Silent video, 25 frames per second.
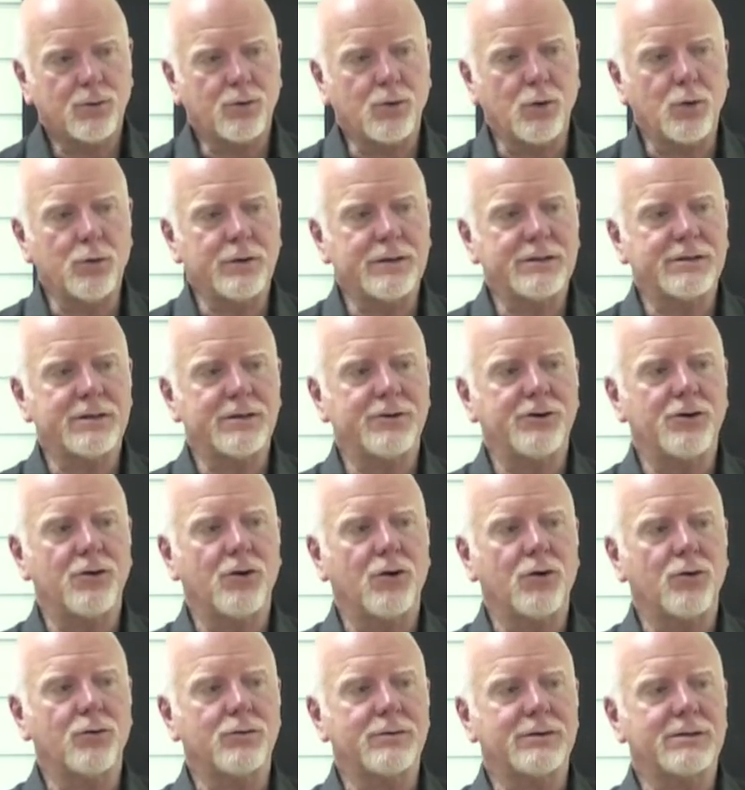Do this in your
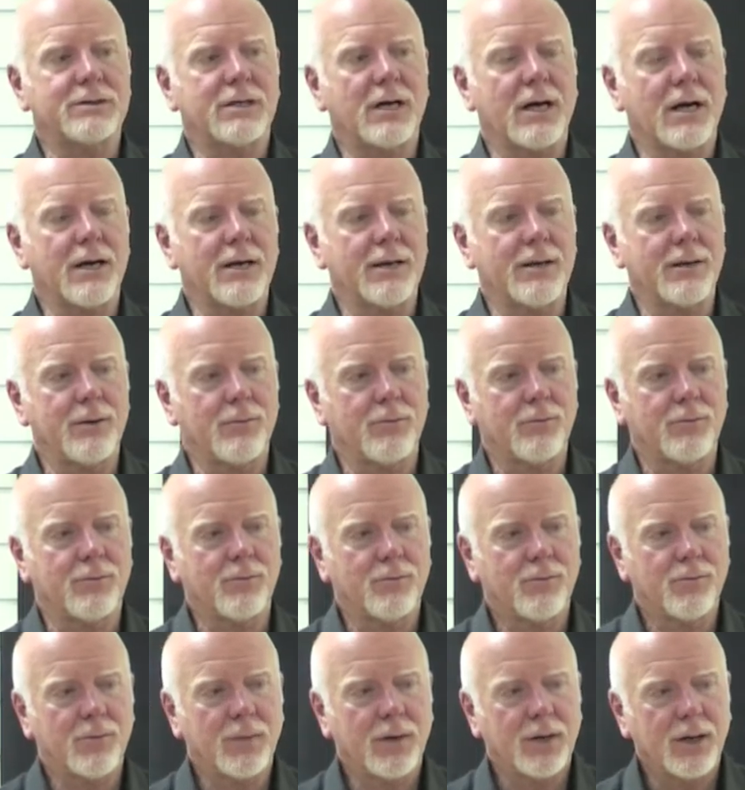own
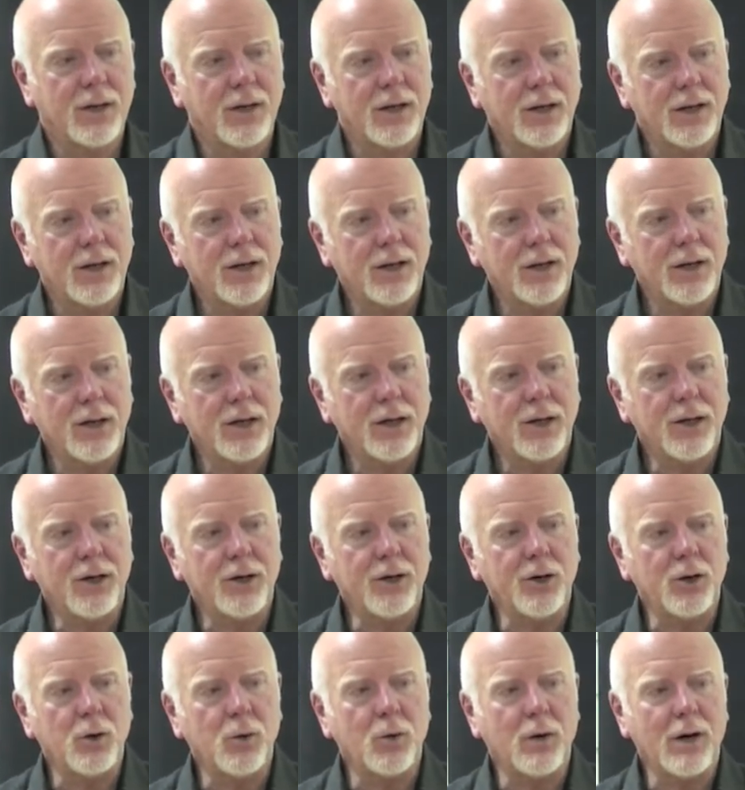time.
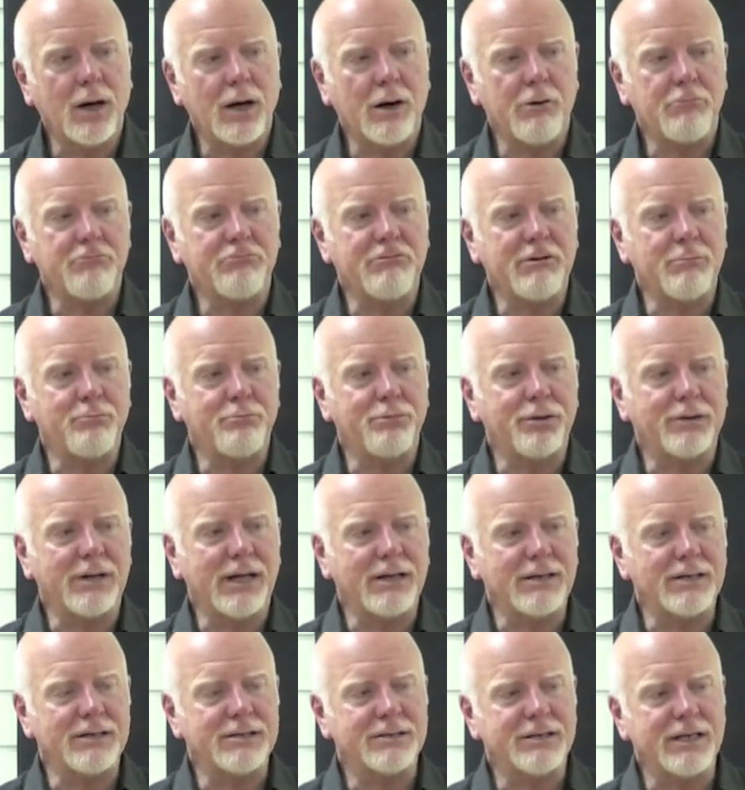You are
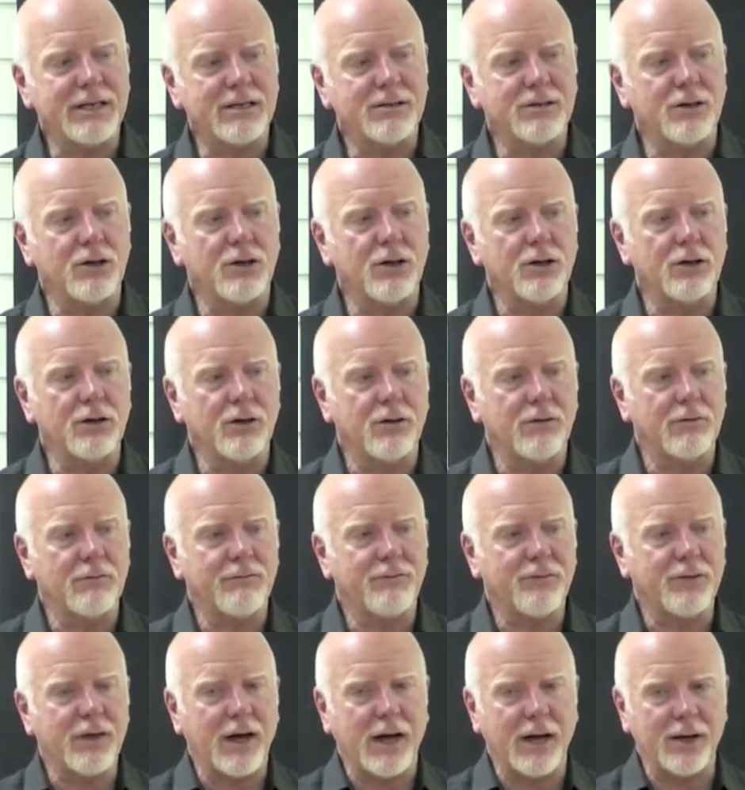replenishing the
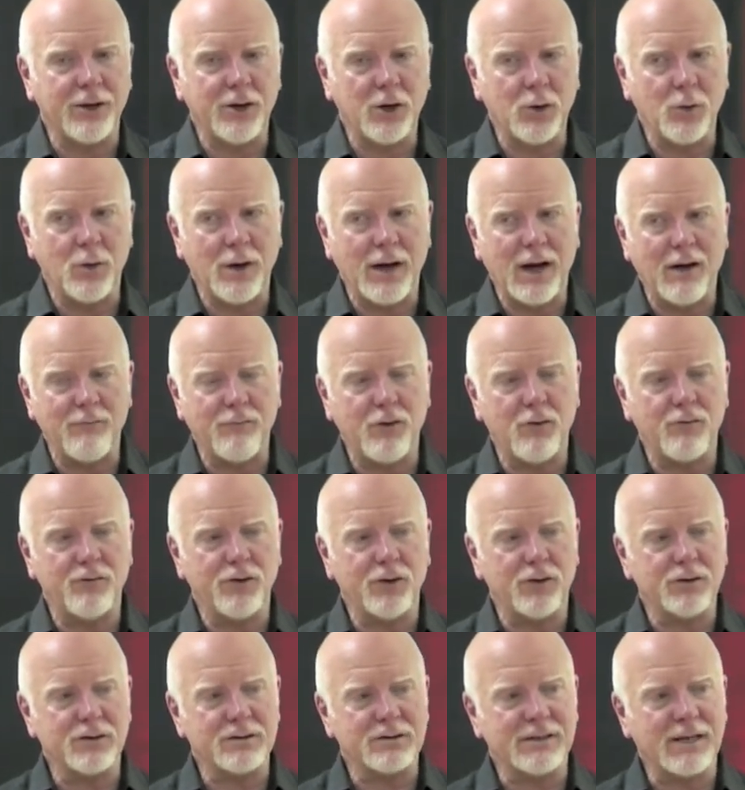love that you have of
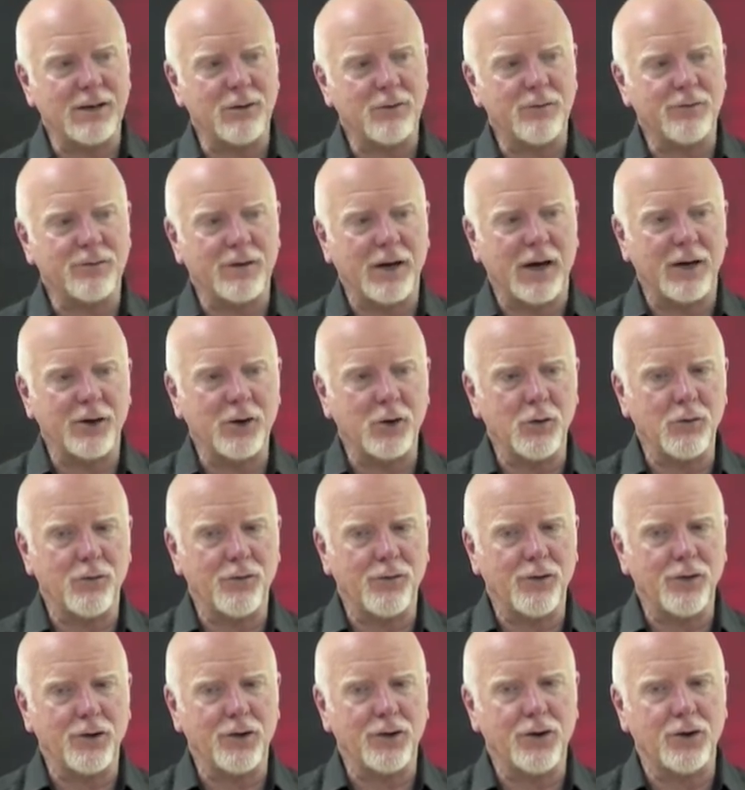yourself that you've
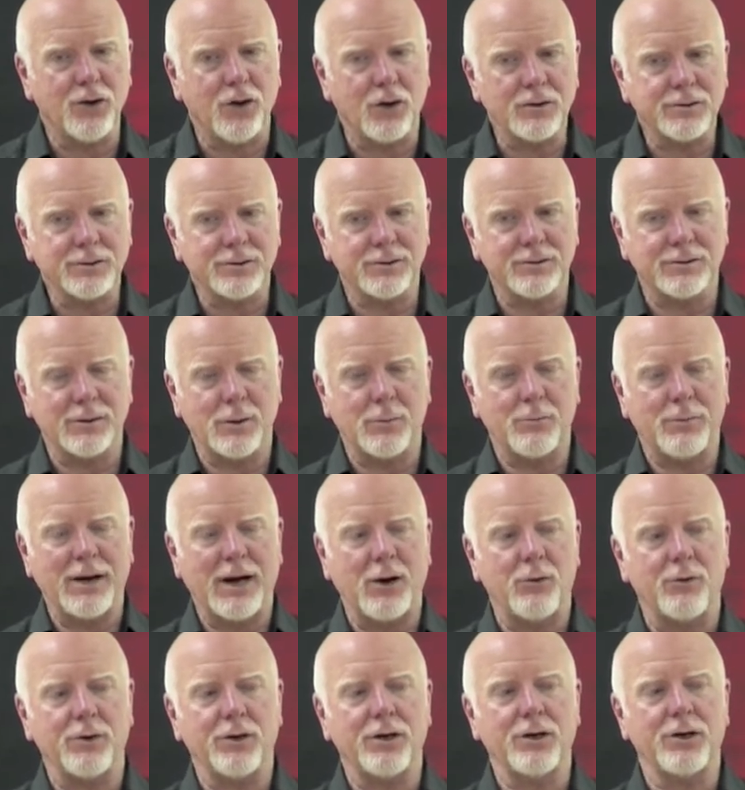forgotten
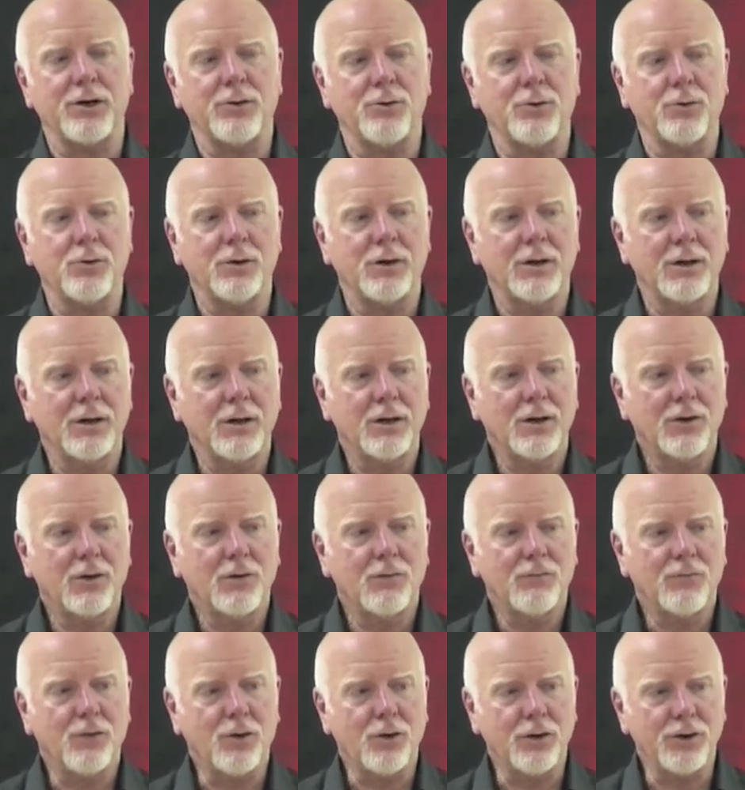about you.
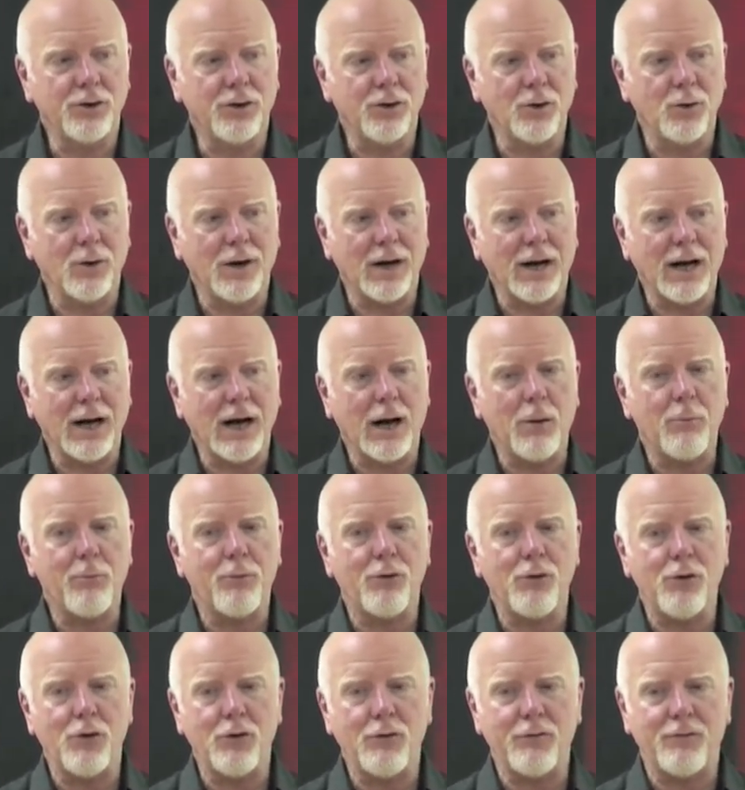For you are
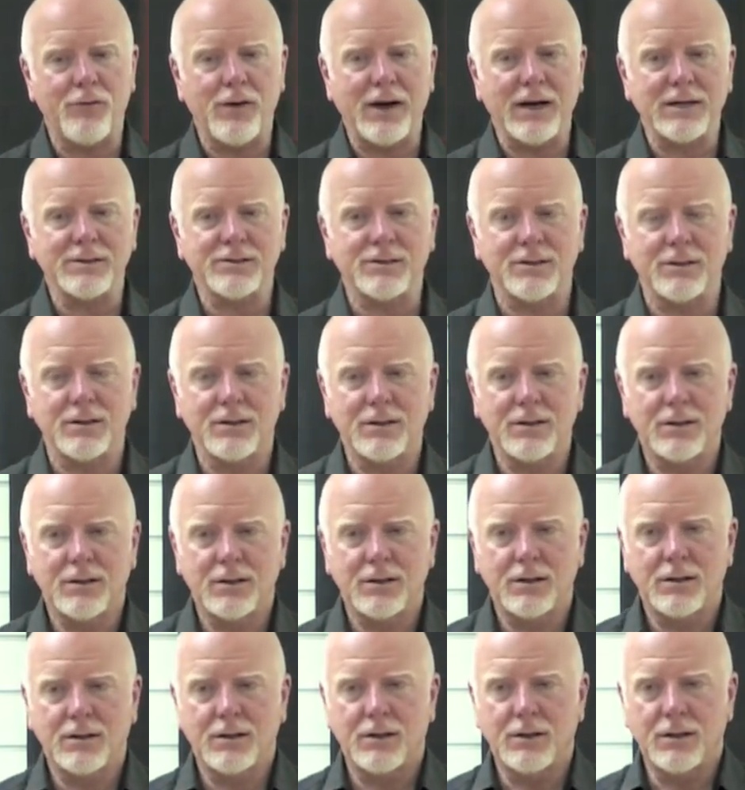perfect.
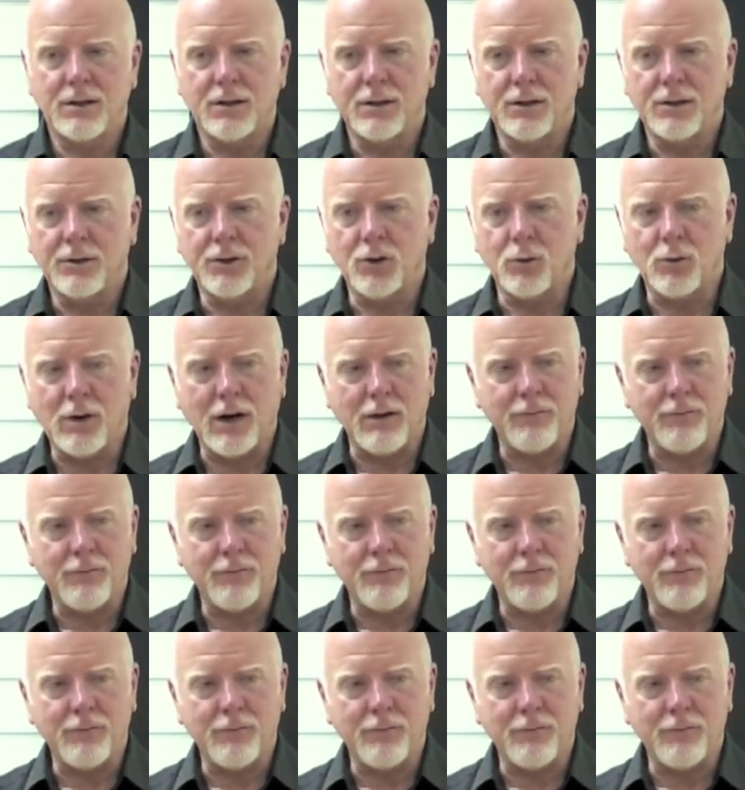You